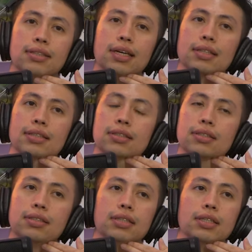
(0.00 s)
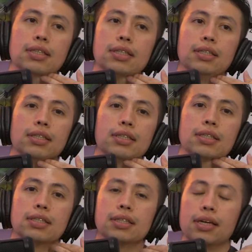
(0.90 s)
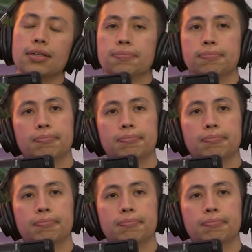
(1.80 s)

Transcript: Not good. Yeah,